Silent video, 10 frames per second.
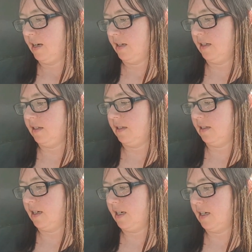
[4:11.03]
Now this
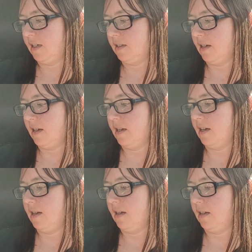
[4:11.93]
says
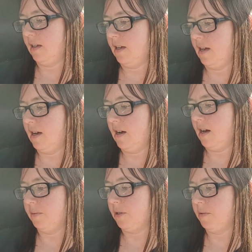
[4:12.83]

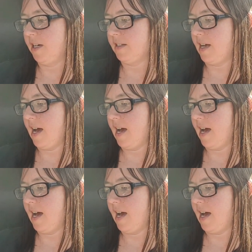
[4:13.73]
optimize